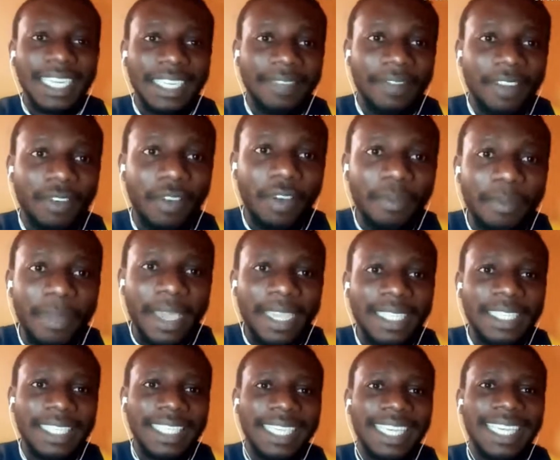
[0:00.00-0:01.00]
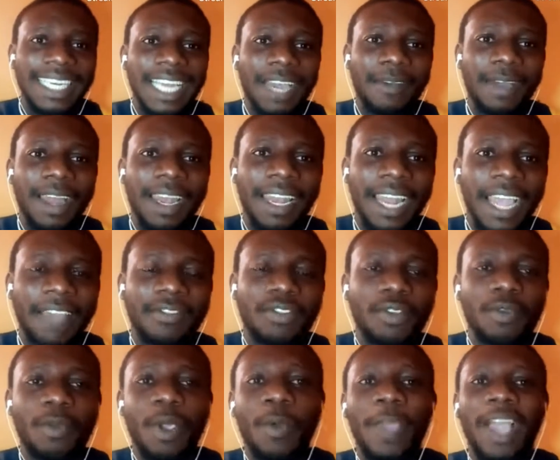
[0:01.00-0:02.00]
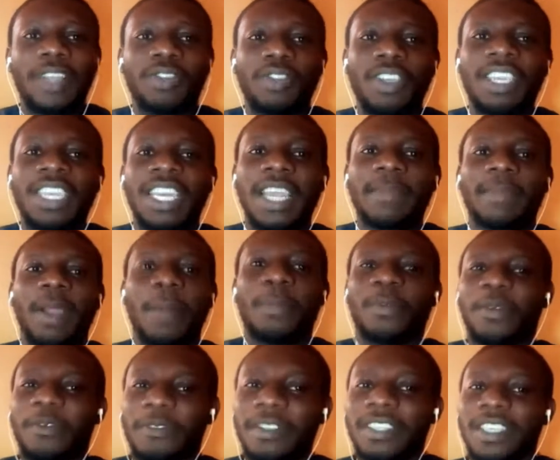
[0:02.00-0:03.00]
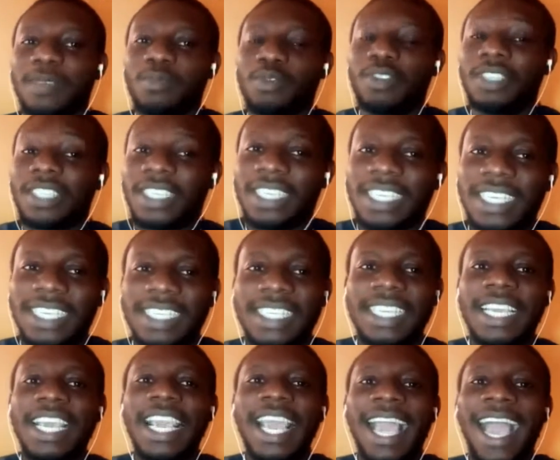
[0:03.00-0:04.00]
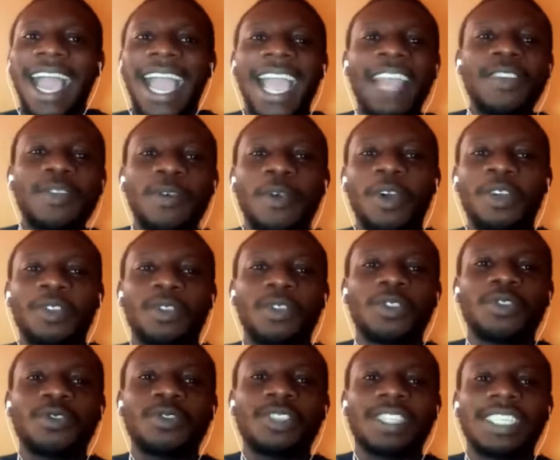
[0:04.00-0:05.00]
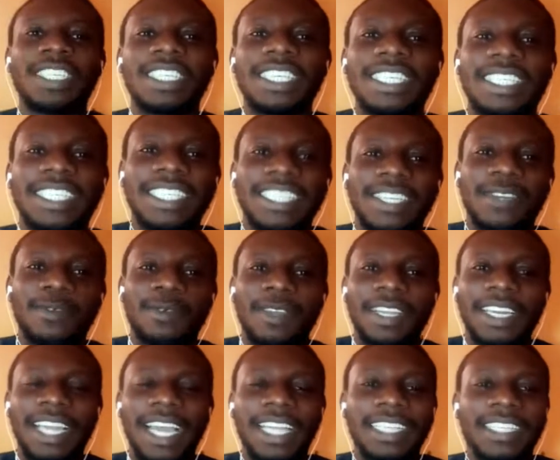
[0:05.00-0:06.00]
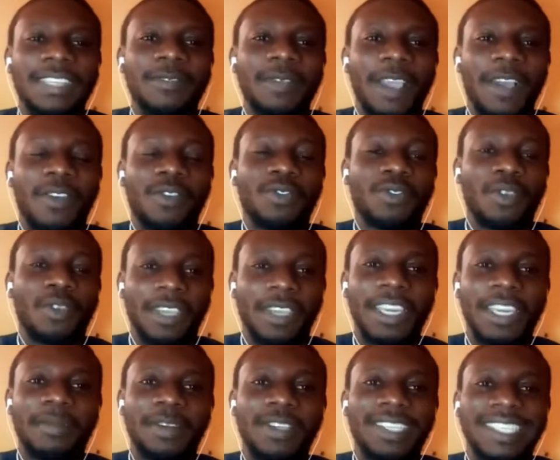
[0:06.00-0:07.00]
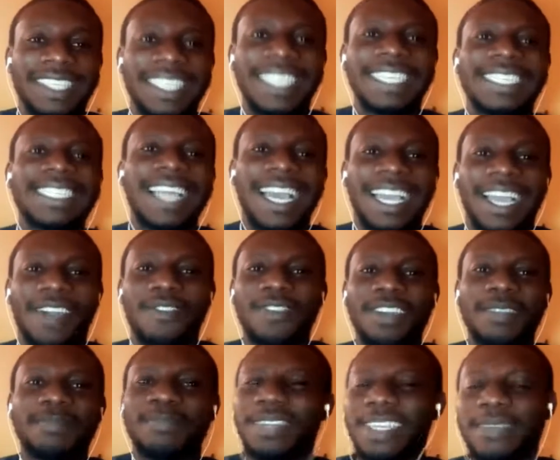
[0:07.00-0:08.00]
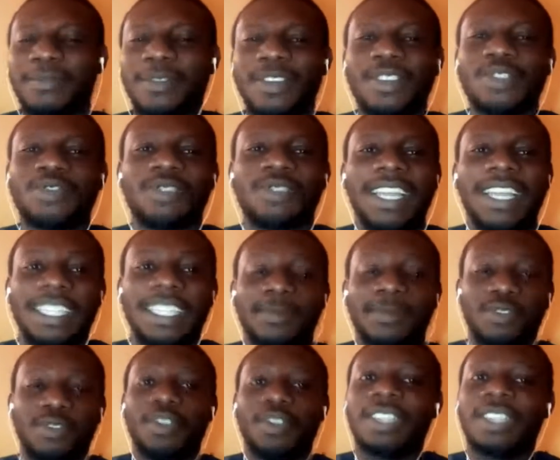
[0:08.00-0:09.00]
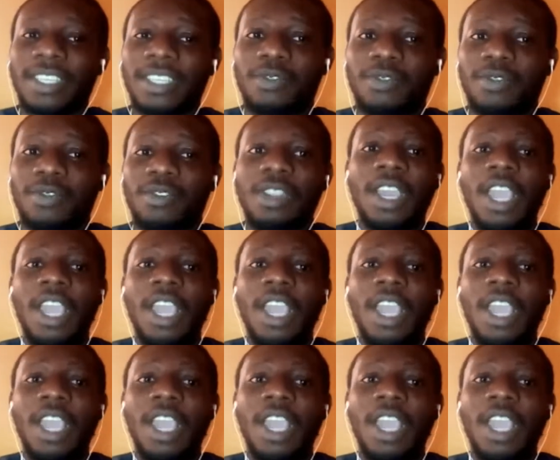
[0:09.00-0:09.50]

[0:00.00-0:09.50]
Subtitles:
development in our life. So when we are talking about profitable skills, I don't want us to see it in a way that we are talking about skills that can only bring money to our table, not alone.